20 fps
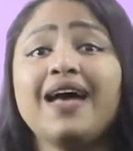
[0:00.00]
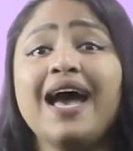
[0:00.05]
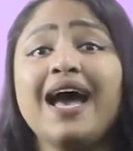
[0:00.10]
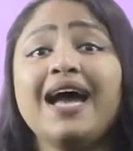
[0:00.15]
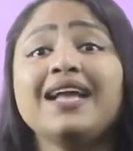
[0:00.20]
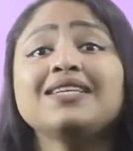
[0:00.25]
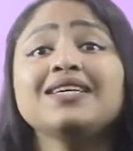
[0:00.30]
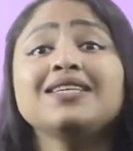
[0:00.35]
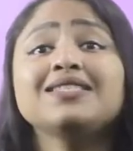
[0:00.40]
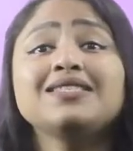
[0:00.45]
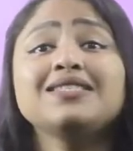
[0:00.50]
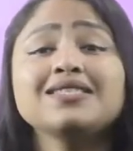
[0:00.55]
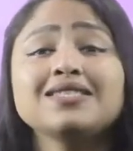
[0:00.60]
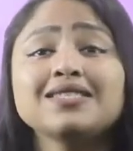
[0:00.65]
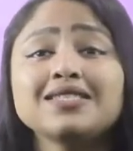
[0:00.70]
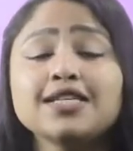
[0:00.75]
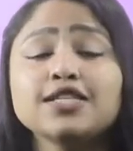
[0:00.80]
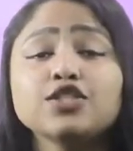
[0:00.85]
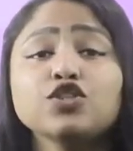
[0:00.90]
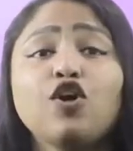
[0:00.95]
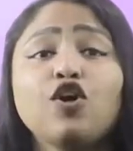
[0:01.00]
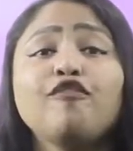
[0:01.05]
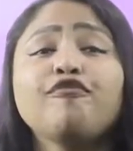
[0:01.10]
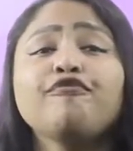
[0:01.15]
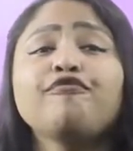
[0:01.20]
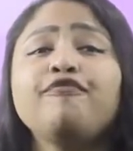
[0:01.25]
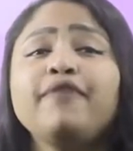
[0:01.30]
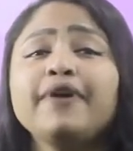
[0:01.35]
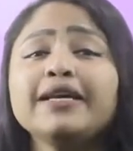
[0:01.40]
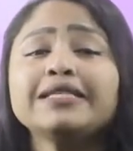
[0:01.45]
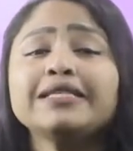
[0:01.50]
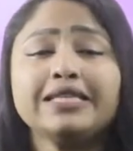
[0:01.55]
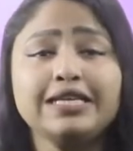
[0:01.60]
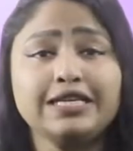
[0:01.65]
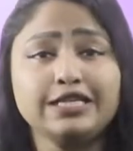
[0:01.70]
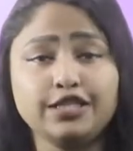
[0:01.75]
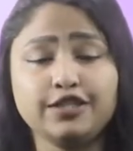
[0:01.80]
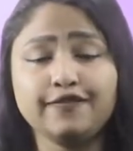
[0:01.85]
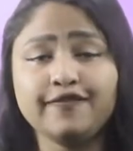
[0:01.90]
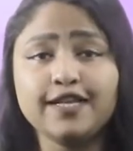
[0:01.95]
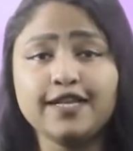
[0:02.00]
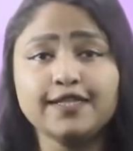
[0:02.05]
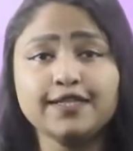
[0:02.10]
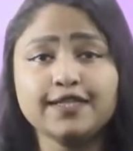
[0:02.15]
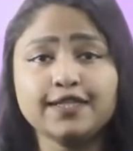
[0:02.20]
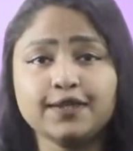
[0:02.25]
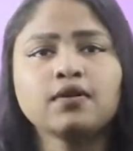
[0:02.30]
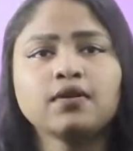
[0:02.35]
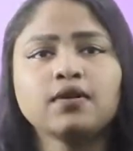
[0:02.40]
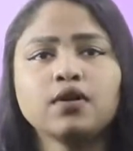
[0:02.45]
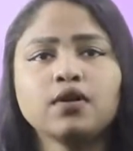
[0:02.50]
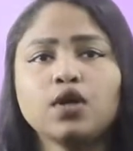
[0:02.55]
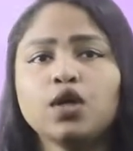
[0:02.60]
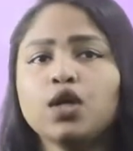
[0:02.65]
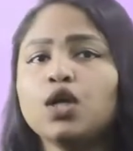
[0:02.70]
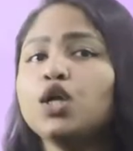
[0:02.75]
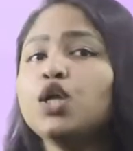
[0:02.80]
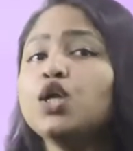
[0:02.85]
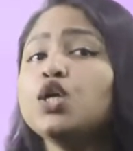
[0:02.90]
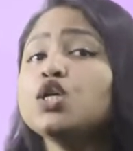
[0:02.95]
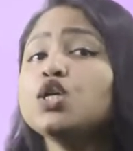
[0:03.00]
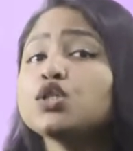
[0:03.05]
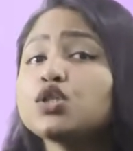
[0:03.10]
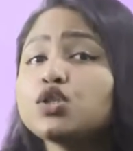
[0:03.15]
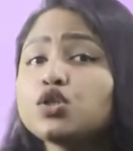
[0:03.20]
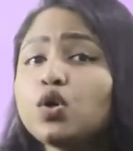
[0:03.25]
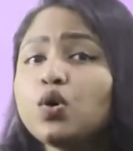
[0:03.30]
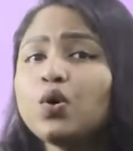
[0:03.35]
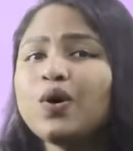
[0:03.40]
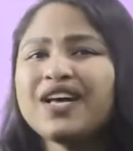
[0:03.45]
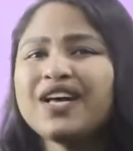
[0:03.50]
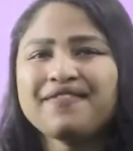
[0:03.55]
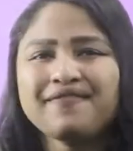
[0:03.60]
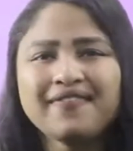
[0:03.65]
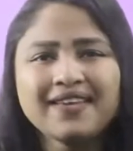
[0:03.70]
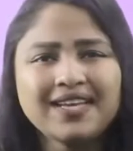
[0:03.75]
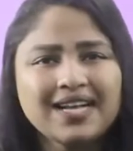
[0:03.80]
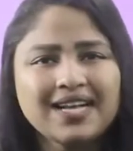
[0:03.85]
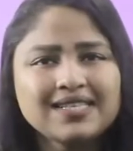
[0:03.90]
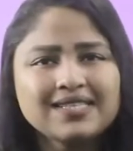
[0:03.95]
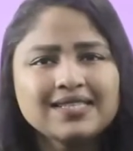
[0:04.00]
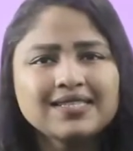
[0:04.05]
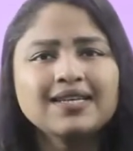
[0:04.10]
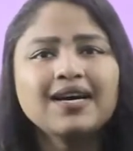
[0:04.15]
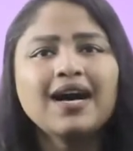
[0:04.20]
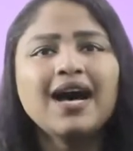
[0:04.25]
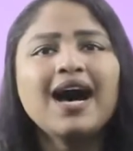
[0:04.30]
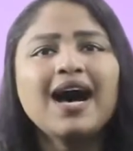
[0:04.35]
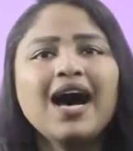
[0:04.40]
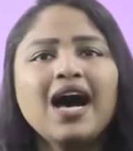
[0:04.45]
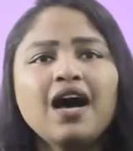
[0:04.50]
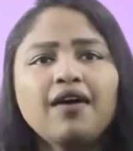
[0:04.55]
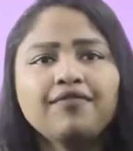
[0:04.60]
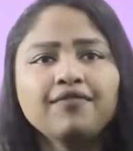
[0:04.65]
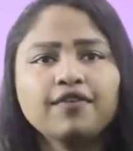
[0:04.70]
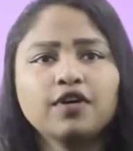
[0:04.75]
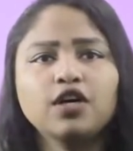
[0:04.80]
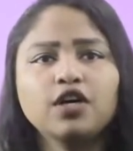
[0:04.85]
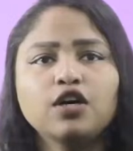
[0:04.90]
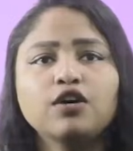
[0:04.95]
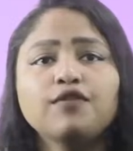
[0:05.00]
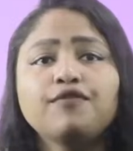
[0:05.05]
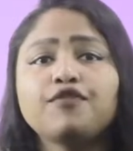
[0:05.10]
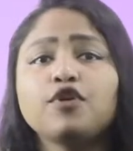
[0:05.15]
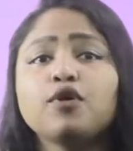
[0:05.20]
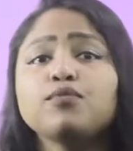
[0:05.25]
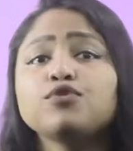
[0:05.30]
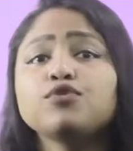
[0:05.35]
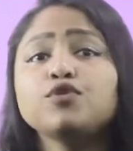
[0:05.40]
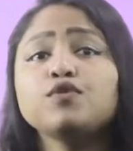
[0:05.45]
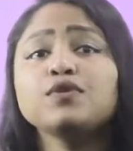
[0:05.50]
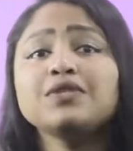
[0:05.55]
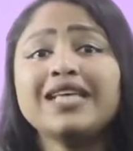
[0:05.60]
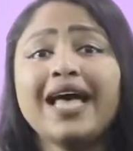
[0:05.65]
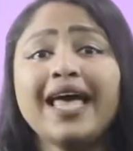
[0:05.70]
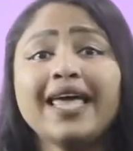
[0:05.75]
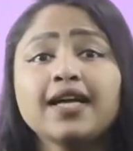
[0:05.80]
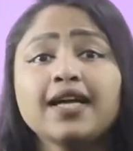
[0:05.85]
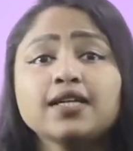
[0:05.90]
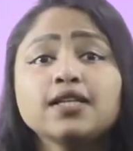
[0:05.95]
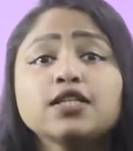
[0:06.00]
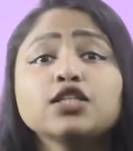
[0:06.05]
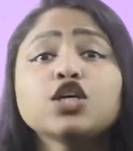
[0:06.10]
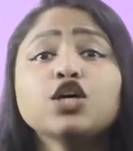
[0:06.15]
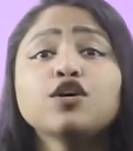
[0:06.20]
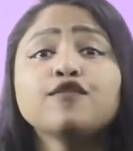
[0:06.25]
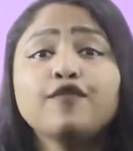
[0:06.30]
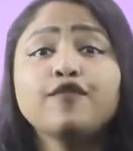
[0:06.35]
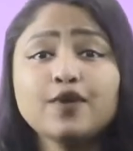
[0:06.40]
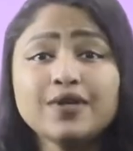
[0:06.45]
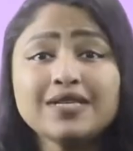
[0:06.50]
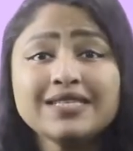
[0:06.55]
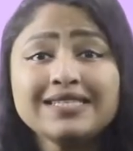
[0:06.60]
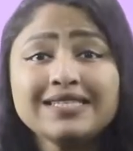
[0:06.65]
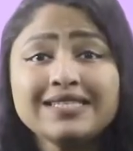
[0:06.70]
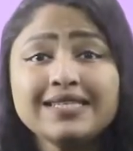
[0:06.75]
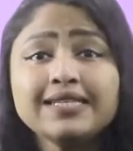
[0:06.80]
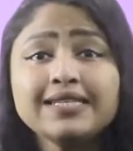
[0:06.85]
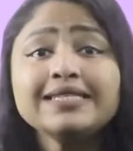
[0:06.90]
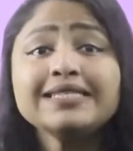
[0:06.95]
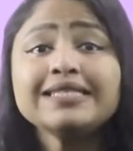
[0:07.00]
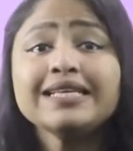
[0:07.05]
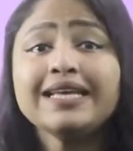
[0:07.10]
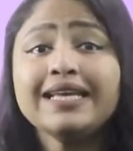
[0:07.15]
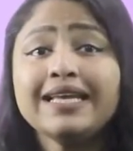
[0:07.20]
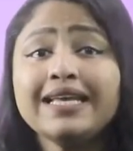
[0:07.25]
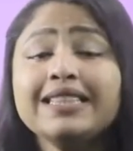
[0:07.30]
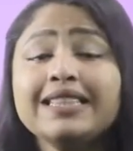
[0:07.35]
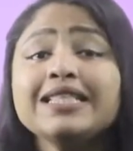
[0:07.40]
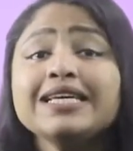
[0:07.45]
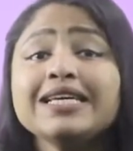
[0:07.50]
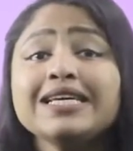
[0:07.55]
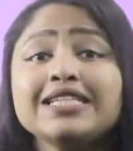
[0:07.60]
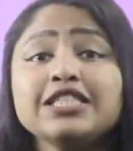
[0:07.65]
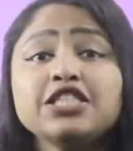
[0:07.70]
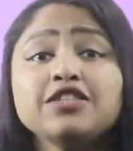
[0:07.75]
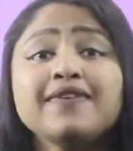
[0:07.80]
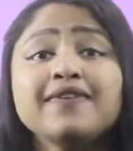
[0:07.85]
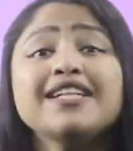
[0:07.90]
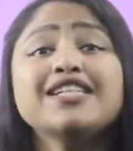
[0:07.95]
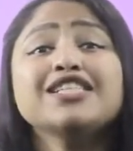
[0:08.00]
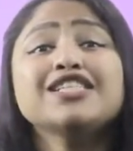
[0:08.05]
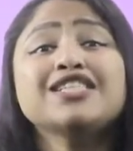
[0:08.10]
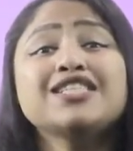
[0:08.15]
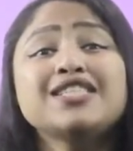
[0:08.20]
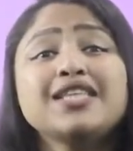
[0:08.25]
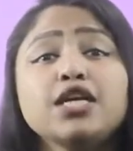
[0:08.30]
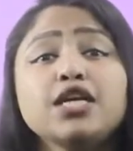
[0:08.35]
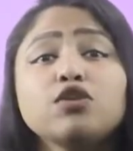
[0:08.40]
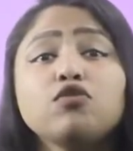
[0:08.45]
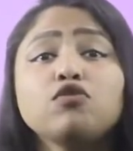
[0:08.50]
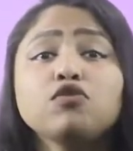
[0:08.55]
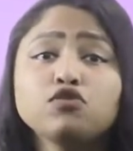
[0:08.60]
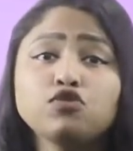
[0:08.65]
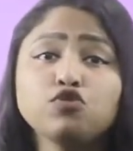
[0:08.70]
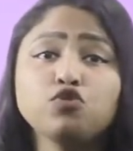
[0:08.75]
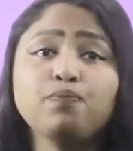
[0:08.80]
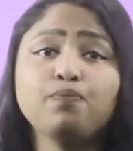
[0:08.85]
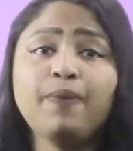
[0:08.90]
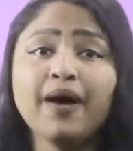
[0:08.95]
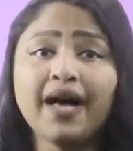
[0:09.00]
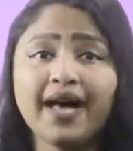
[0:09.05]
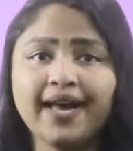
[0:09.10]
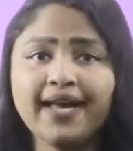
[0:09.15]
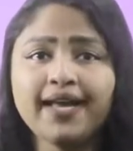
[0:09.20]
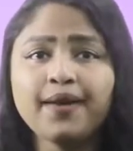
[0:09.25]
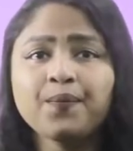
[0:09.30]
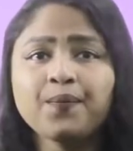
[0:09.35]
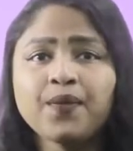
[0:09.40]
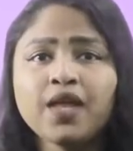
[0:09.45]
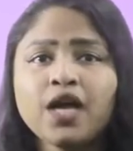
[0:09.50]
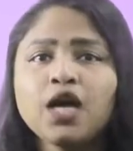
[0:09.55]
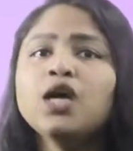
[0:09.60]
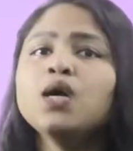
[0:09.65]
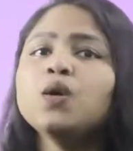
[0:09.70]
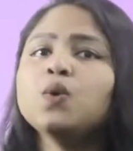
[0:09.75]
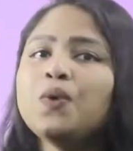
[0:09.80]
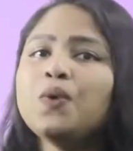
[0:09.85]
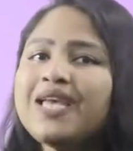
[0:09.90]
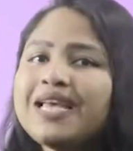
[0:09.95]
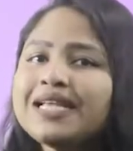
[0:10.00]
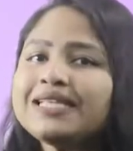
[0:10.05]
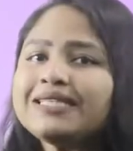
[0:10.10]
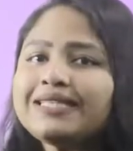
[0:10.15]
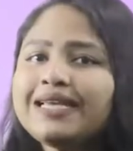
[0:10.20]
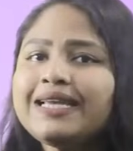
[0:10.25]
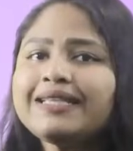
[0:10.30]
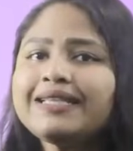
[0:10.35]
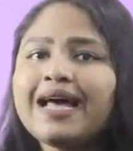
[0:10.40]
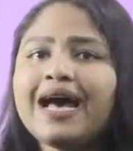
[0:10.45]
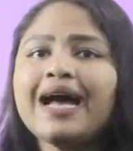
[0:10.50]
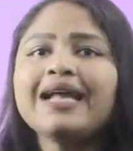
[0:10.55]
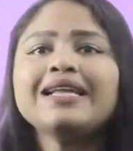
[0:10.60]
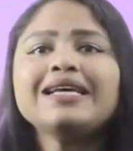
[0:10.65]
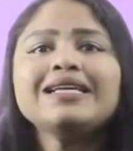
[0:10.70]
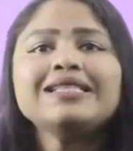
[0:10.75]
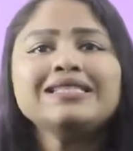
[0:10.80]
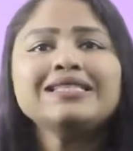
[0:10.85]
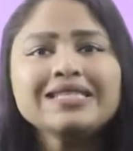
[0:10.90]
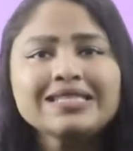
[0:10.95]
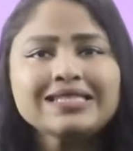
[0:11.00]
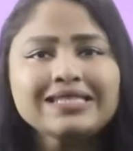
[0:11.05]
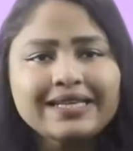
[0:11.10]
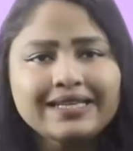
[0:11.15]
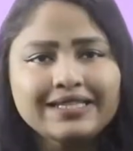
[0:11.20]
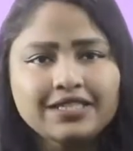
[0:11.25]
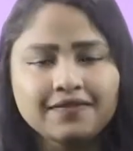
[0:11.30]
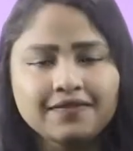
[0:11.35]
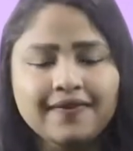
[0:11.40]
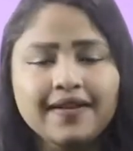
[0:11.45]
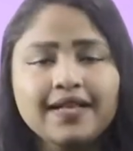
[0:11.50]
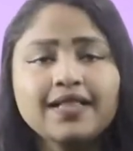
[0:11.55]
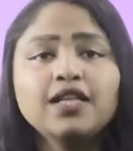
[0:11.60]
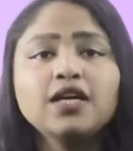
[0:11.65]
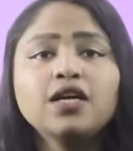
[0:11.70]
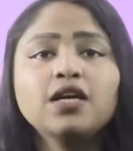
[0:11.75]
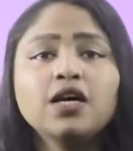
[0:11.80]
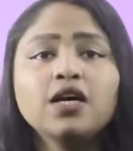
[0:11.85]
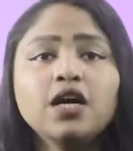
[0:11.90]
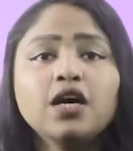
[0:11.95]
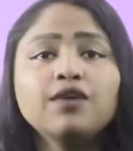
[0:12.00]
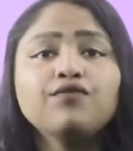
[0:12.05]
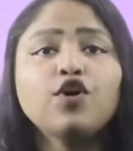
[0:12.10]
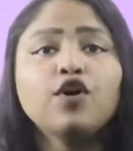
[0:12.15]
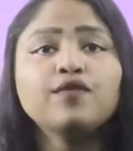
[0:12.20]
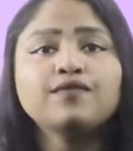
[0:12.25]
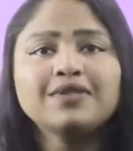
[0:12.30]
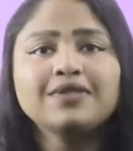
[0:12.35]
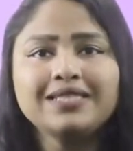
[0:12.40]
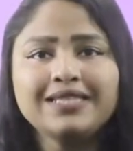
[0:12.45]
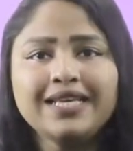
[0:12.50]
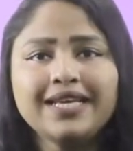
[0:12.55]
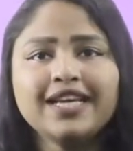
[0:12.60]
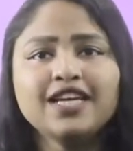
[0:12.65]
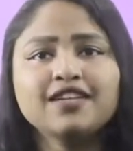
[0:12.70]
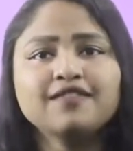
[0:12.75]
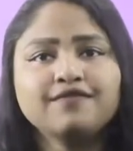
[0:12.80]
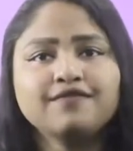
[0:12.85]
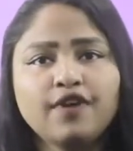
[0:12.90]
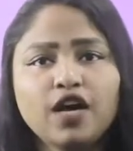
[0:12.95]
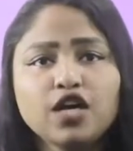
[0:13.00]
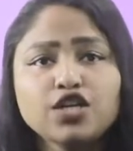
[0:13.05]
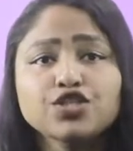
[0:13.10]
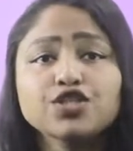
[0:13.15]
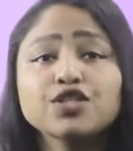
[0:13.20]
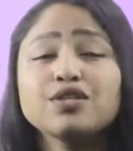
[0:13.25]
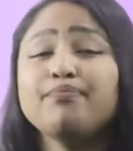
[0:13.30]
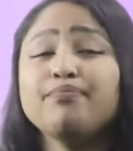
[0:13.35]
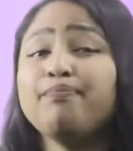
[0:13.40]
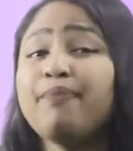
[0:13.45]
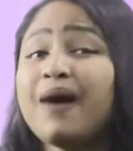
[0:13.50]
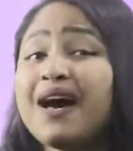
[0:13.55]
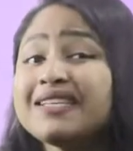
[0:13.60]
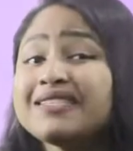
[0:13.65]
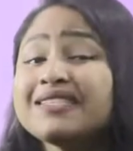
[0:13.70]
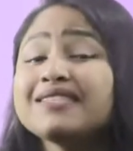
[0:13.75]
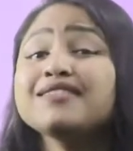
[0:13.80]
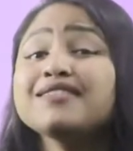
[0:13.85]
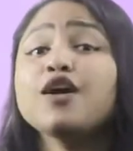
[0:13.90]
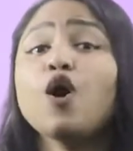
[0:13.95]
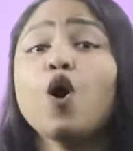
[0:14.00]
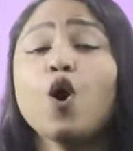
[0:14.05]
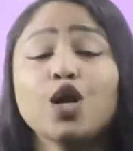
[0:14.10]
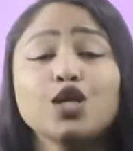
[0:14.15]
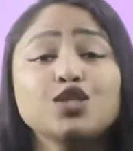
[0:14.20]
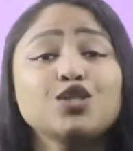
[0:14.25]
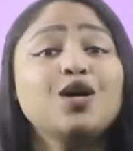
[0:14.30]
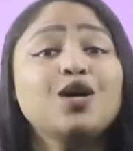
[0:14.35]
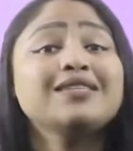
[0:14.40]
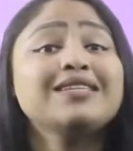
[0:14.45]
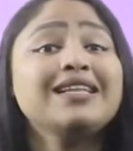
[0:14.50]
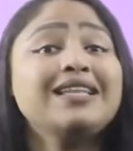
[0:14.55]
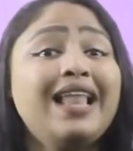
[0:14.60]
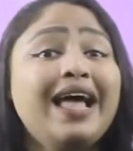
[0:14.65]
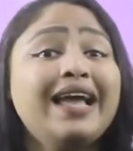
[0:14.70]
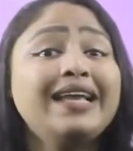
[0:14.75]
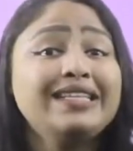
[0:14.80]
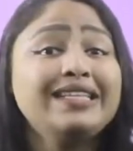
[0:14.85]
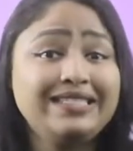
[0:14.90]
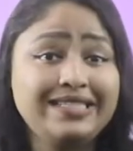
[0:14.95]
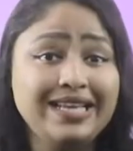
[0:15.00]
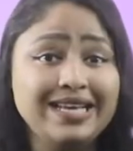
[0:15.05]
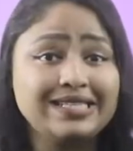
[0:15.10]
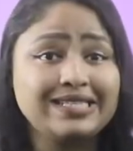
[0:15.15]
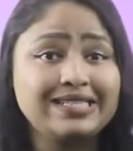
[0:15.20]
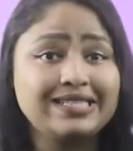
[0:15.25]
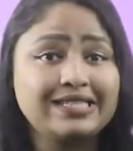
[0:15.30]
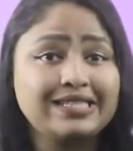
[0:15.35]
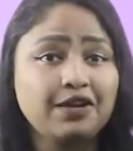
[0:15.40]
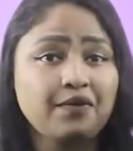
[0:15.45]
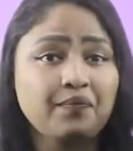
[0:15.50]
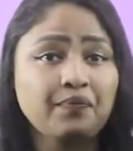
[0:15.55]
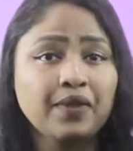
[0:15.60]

at a distance of fixed intervals. So, if we consider half curve from two cycles, for instance in the interval 0 to pi, we can see that in this interval the curve of the secant function passes the horizontal line test.